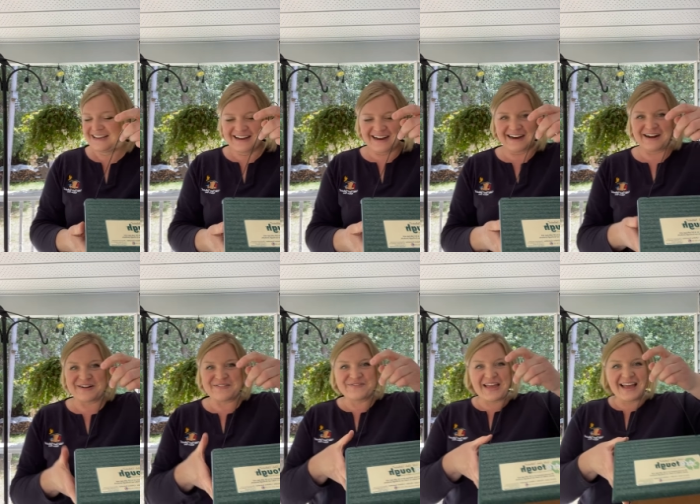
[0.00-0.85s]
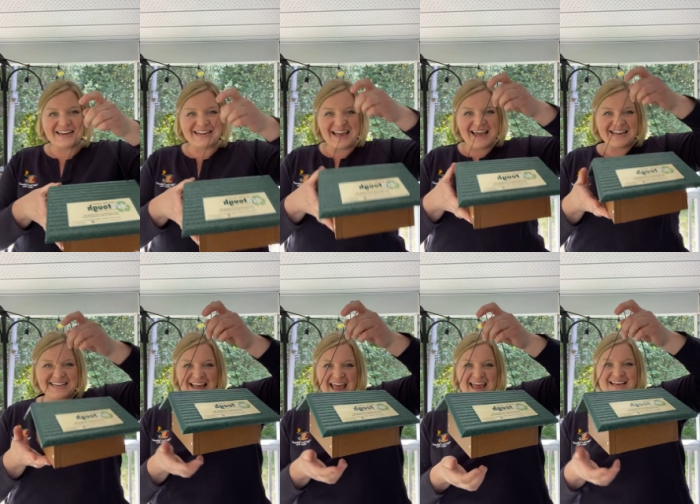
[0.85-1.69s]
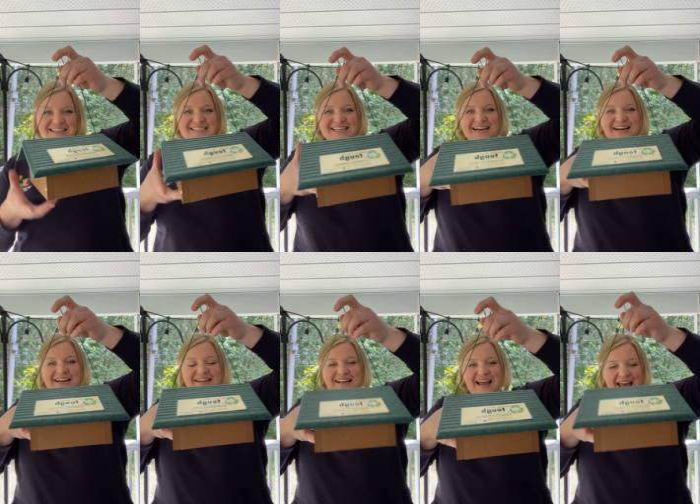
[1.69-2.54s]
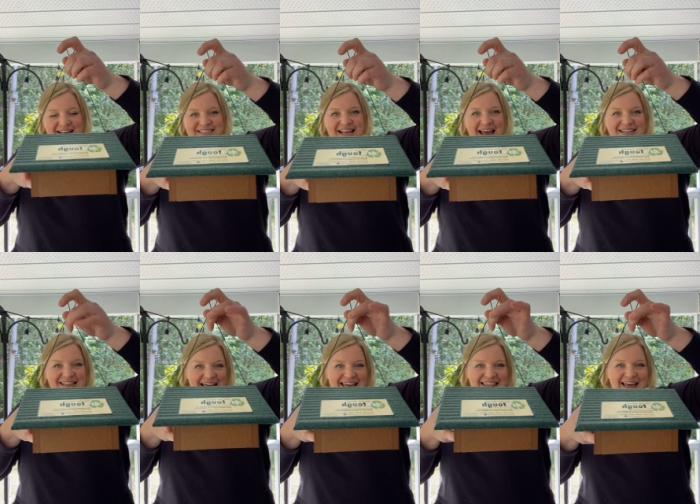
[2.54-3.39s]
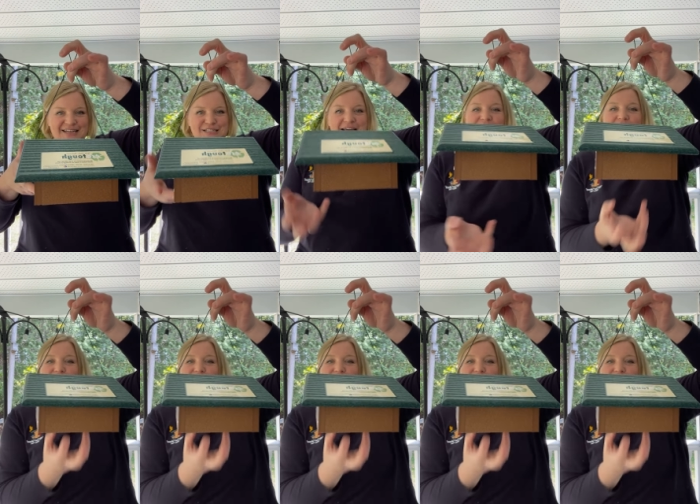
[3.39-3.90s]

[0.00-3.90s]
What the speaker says: And it hangs like this, and